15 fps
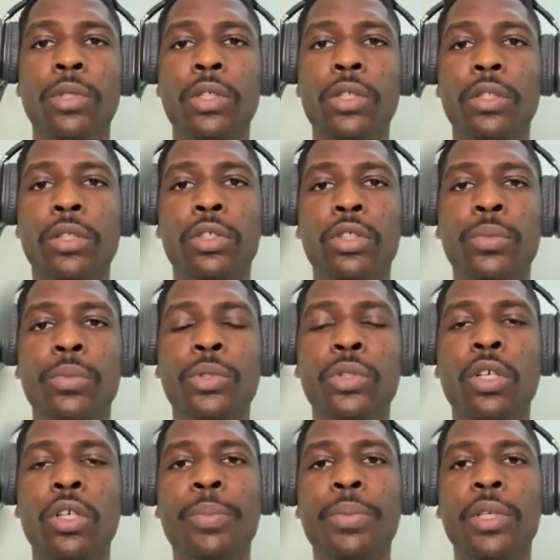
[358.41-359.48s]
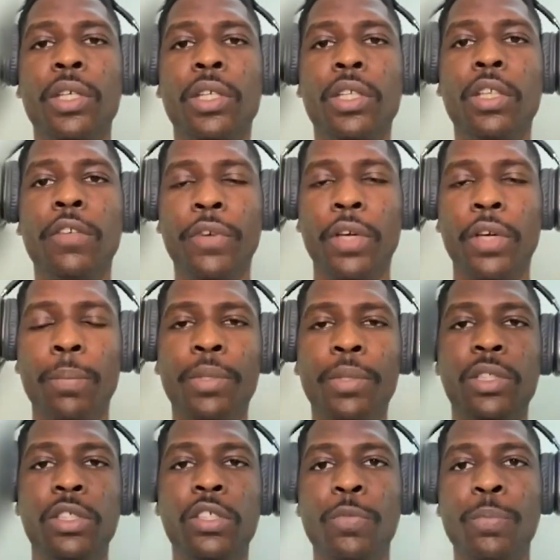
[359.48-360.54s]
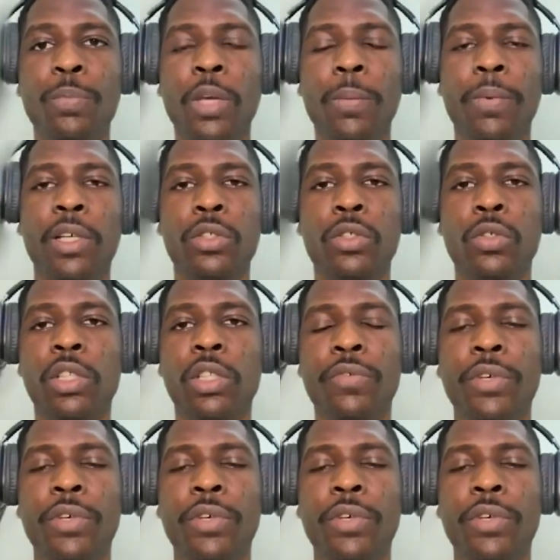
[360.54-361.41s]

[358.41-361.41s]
jumbled up in different pieces of papers or different